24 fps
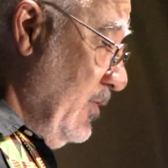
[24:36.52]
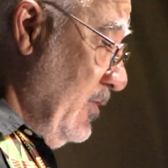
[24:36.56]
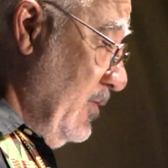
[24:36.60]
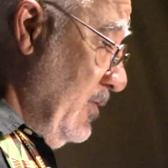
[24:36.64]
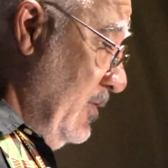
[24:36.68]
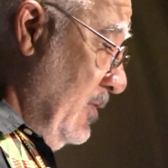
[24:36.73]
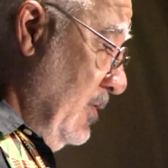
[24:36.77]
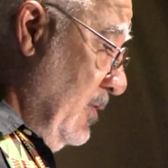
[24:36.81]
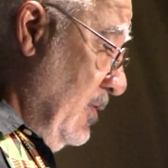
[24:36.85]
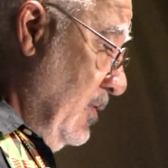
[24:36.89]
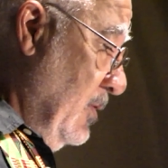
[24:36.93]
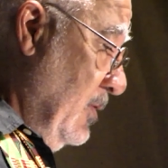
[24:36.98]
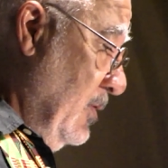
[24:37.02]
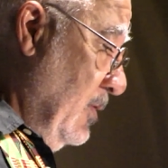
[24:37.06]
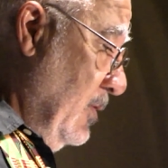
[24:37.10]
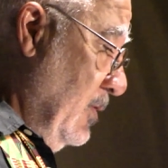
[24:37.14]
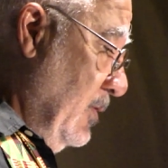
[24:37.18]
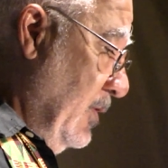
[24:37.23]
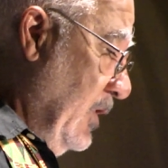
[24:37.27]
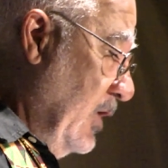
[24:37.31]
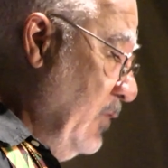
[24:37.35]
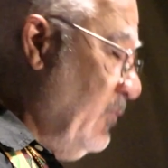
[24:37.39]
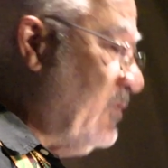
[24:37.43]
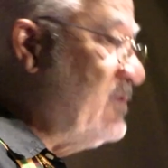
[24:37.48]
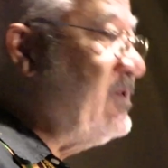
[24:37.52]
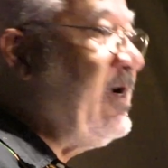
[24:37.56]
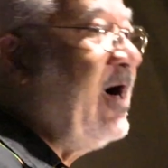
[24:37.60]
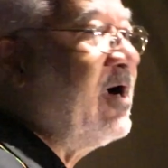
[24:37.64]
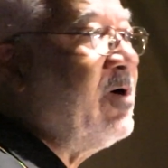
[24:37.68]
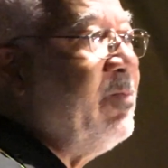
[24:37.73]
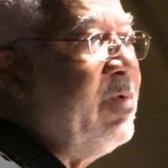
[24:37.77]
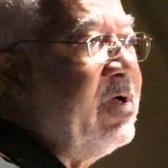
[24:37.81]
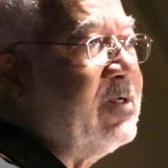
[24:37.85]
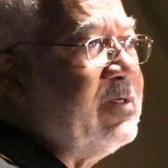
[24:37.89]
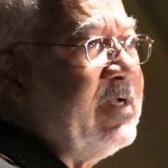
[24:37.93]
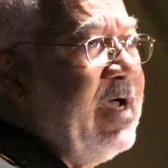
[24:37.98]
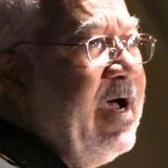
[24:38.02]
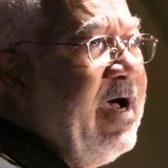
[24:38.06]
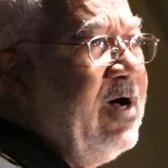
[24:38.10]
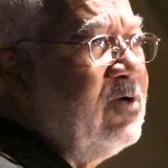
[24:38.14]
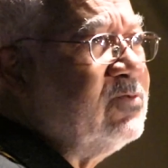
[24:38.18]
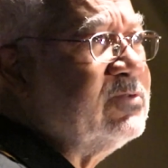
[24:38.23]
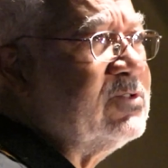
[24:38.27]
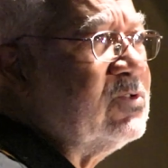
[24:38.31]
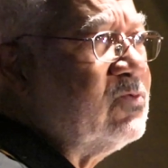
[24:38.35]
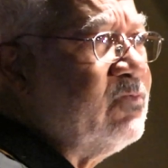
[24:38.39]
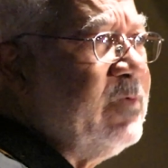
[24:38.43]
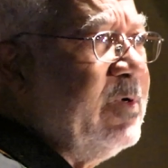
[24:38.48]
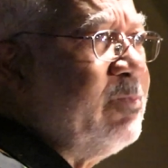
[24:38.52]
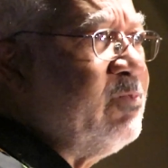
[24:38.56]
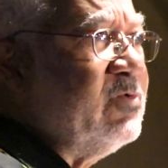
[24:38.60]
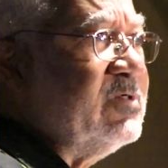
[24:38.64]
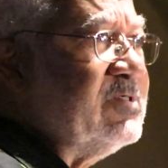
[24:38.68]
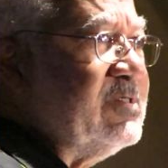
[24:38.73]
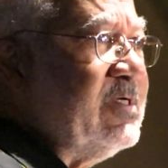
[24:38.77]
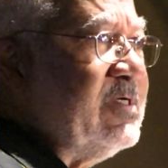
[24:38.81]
there were. He would talk about the House of